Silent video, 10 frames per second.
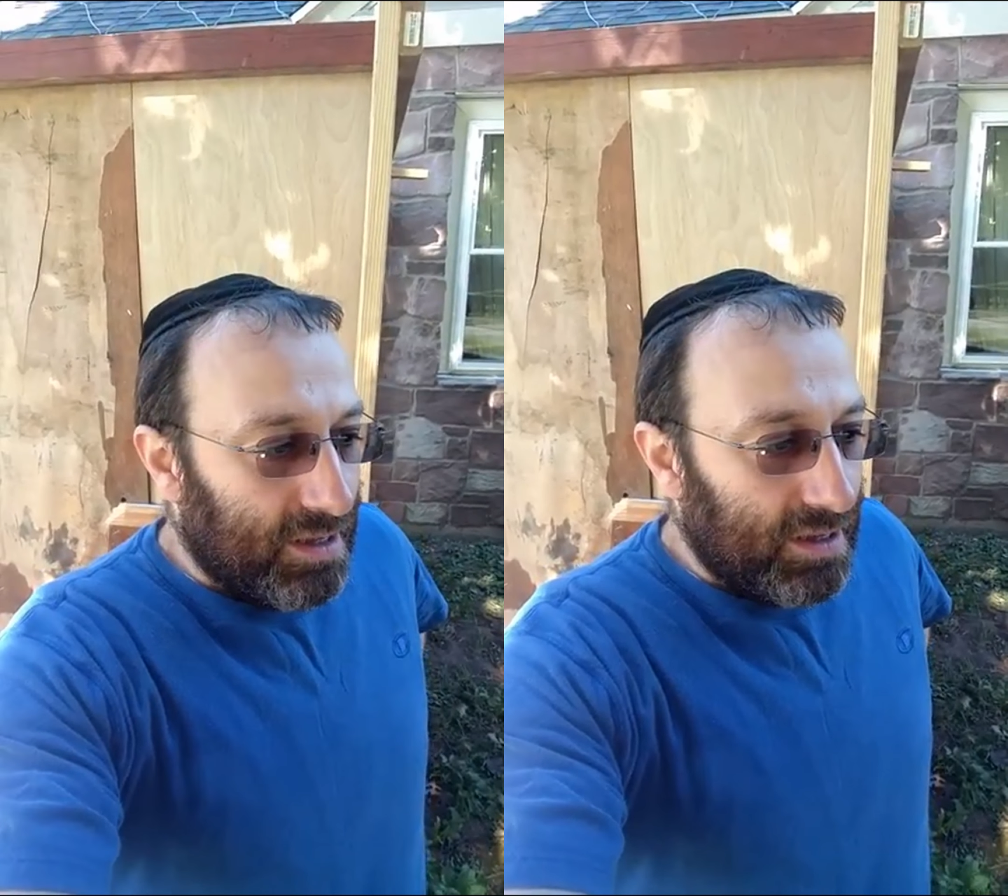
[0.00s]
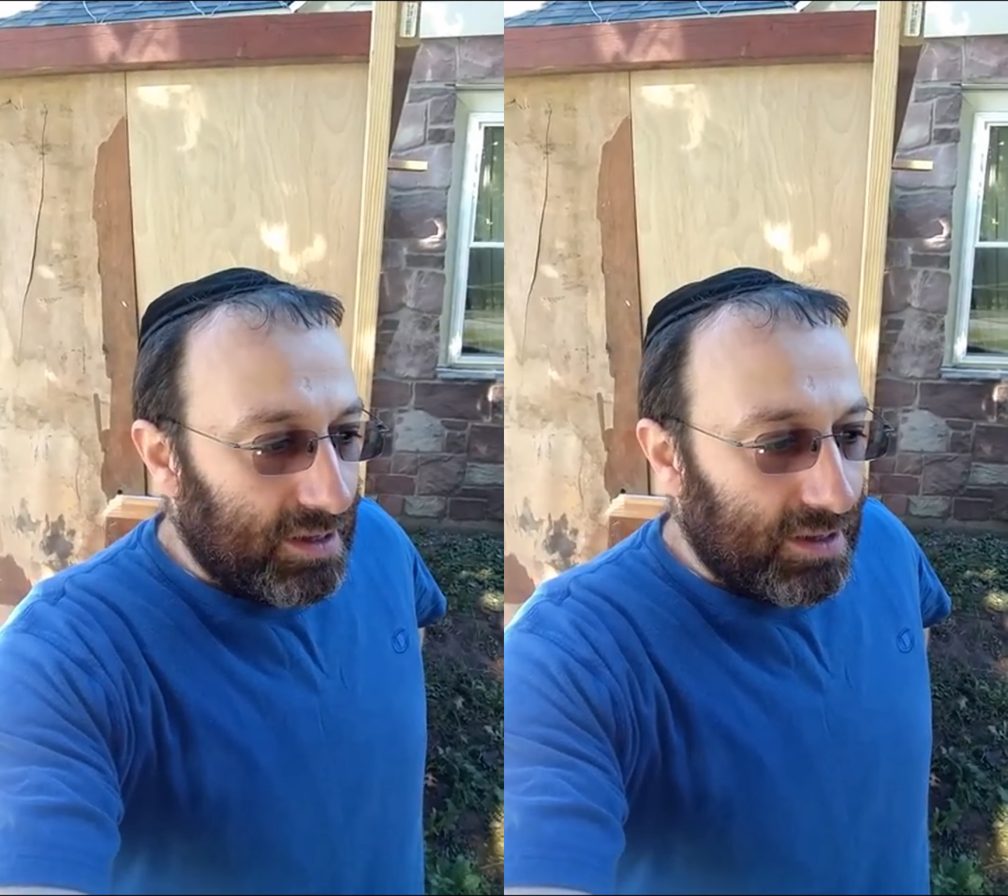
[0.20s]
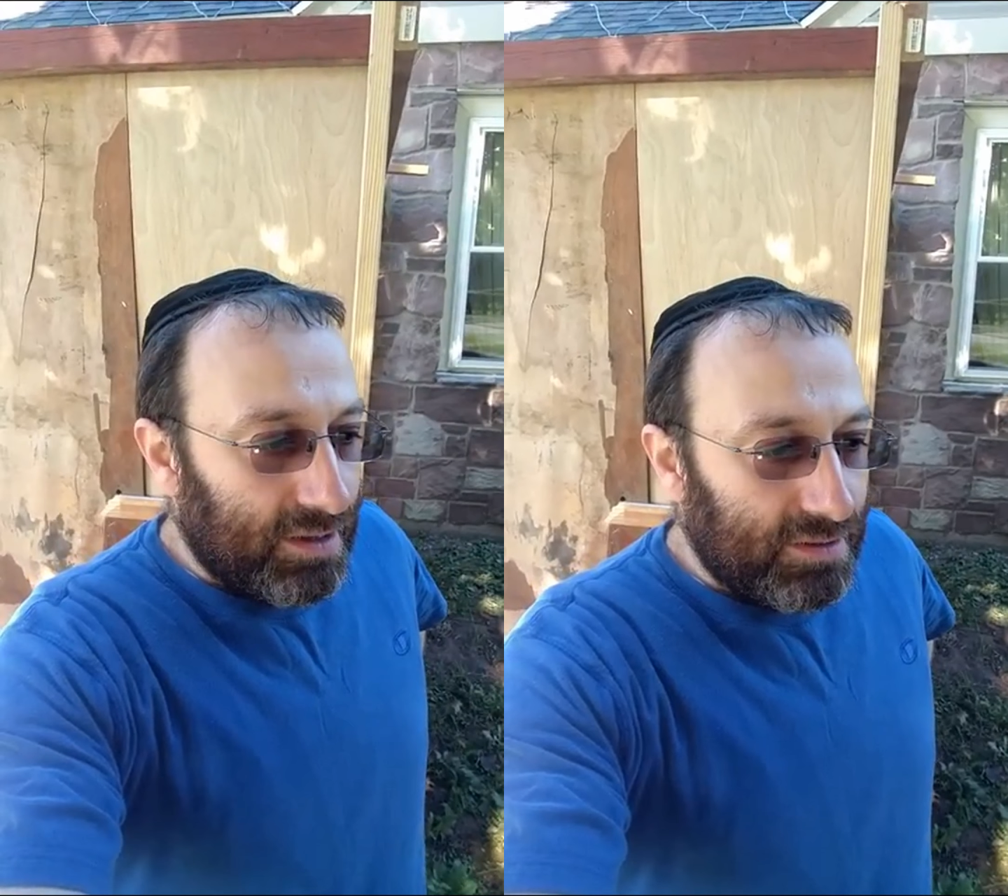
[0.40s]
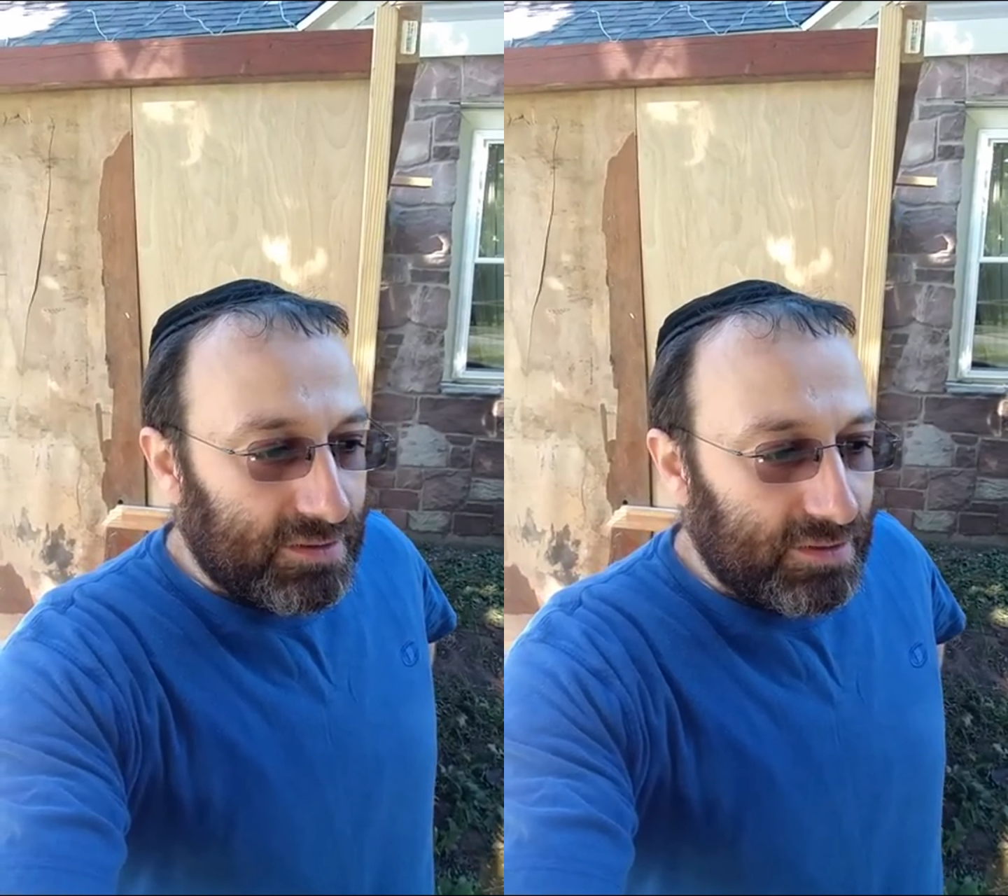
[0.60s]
And